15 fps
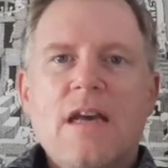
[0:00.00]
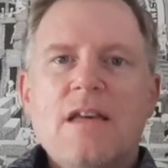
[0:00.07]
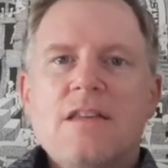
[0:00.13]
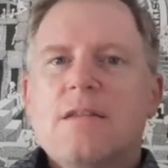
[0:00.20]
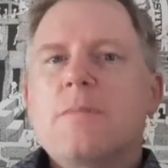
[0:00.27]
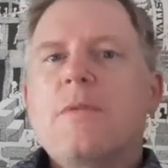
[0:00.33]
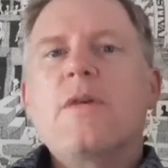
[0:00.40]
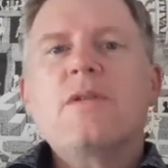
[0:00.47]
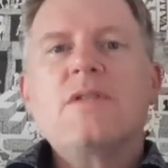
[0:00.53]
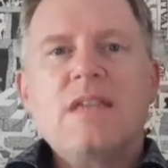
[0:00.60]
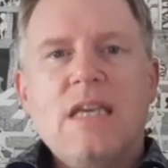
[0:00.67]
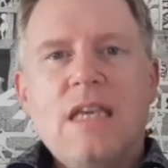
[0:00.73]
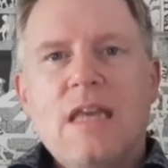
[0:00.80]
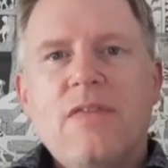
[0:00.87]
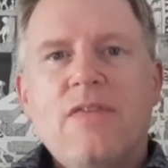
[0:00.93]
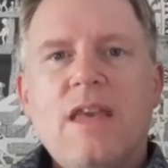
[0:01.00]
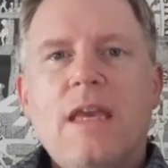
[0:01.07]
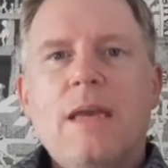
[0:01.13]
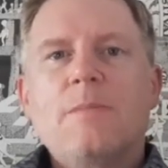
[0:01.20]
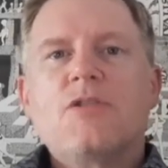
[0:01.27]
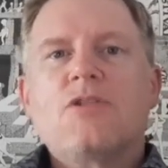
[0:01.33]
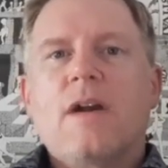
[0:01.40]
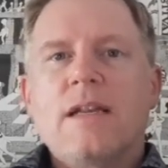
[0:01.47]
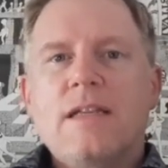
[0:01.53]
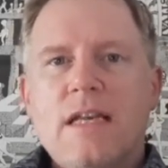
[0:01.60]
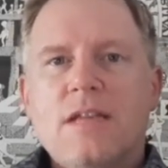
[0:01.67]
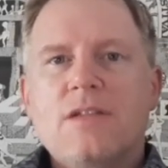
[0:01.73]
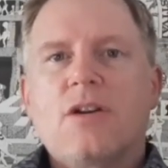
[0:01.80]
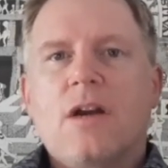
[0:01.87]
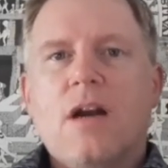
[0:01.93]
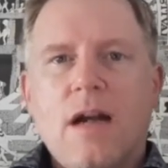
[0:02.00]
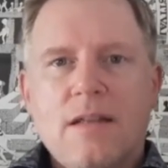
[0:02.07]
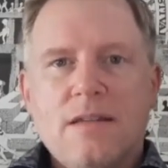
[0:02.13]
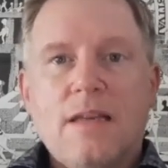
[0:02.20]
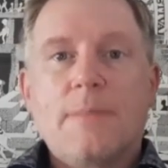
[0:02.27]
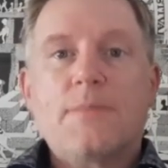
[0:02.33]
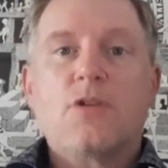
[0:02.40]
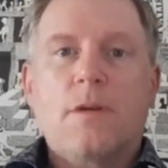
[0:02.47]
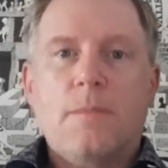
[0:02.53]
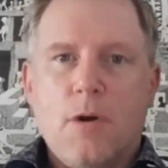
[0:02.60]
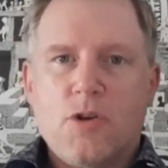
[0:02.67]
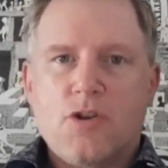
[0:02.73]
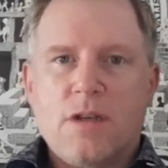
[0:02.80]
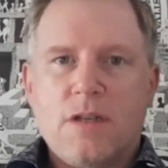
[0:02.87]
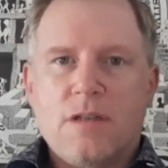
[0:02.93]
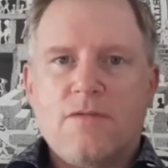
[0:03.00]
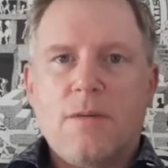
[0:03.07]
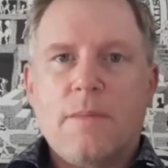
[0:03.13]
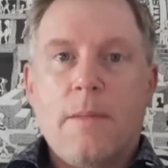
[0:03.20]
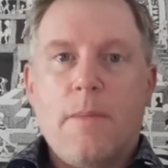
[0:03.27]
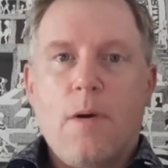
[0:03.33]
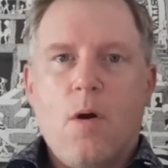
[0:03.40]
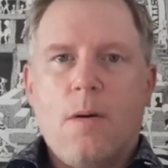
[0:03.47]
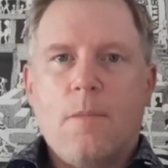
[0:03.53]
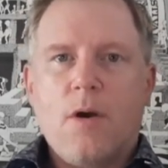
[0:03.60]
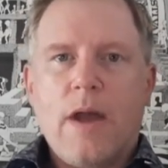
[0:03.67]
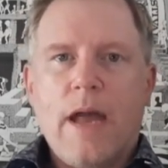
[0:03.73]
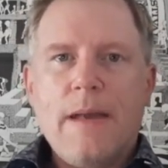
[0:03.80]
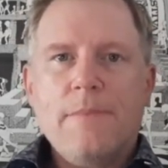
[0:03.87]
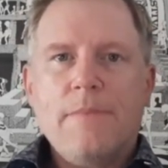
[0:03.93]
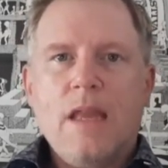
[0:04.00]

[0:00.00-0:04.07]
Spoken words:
some of those key themes or ideas or concepts or emotions from the poem, okay?